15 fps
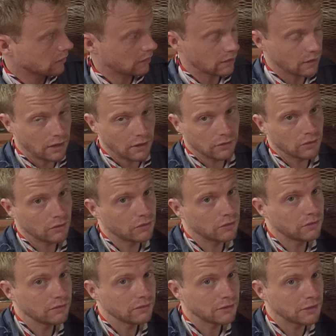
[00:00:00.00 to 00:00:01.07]
and a close
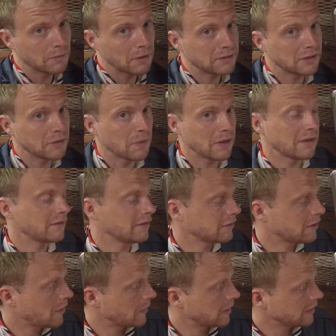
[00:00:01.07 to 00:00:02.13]
haul, you might see where this is
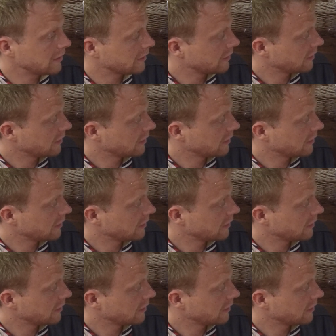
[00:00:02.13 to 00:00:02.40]
going,